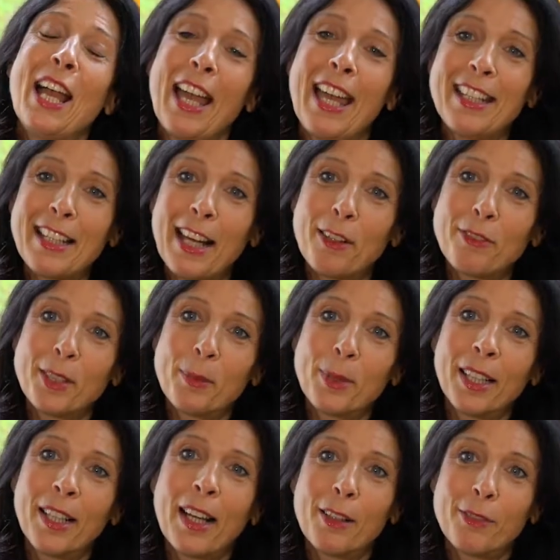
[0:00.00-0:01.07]
And after
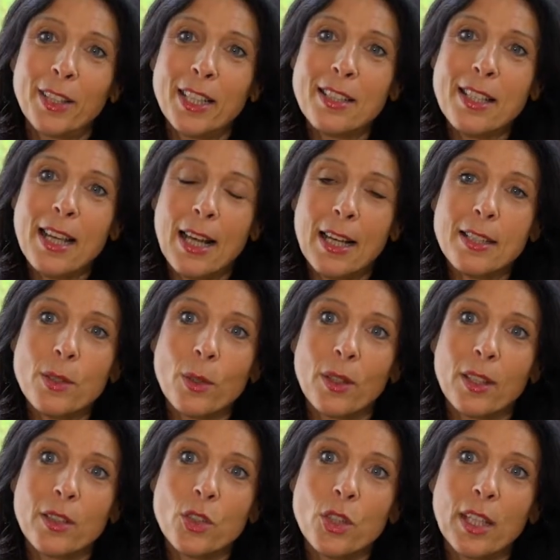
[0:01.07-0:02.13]
1.5 years, I asked her
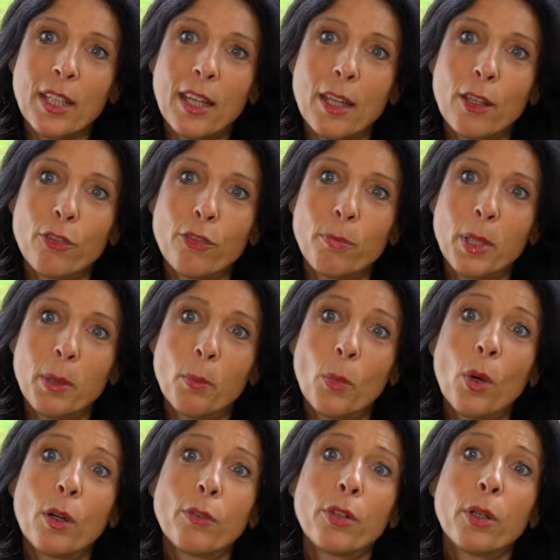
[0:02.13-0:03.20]
and she gave me
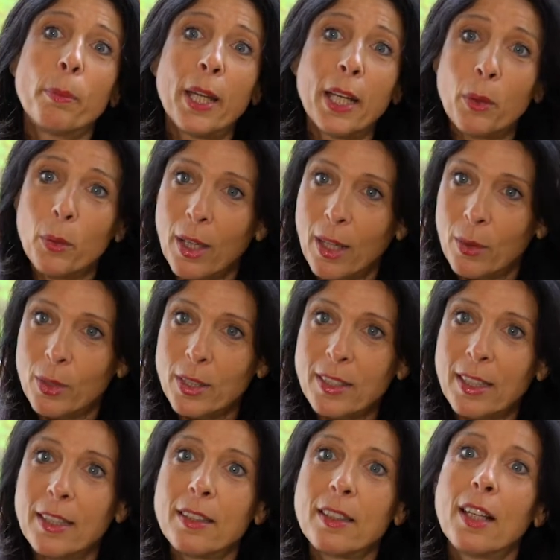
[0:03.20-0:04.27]
more of her background.
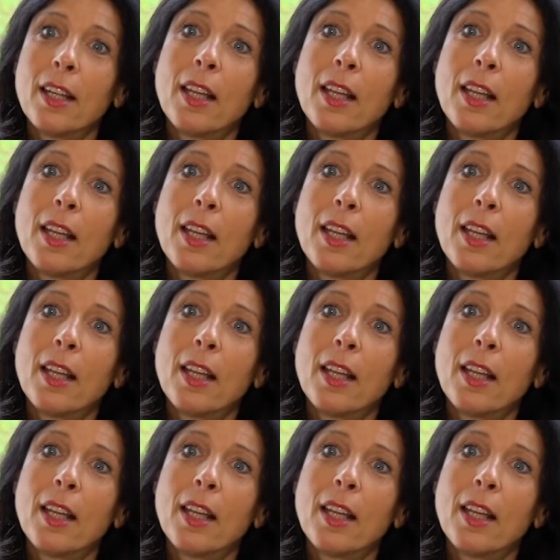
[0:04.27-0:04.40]
And